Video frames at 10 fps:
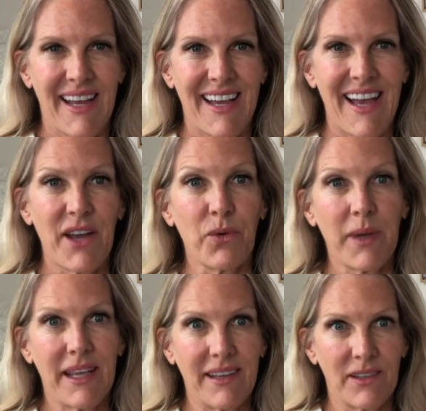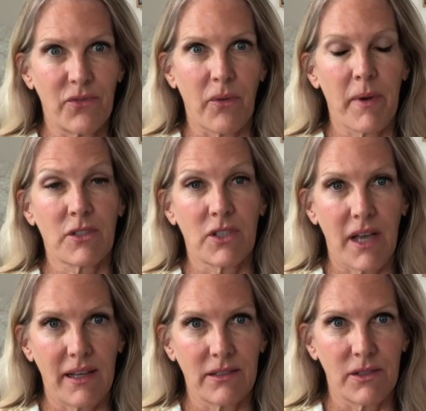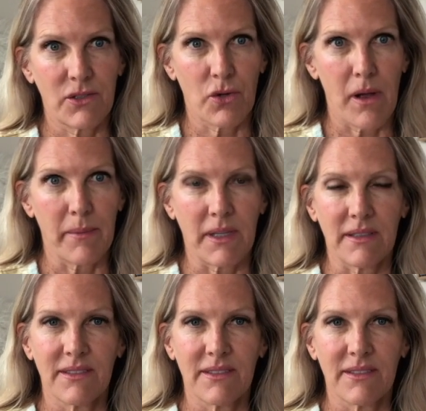How do we heal from our childhood trauma?